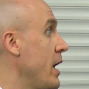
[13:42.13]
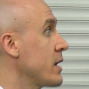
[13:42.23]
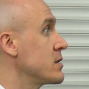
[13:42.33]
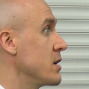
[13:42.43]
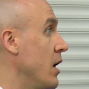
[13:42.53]

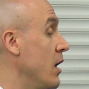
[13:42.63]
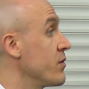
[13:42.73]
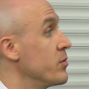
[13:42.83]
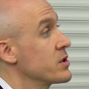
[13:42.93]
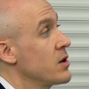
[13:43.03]
XDR
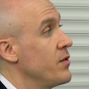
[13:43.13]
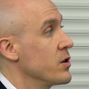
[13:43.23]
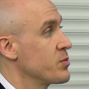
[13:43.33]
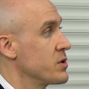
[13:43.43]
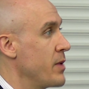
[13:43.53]
from a
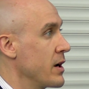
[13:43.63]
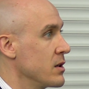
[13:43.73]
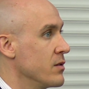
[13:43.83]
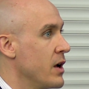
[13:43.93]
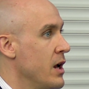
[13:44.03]
Sophos
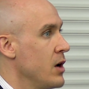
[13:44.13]
perspective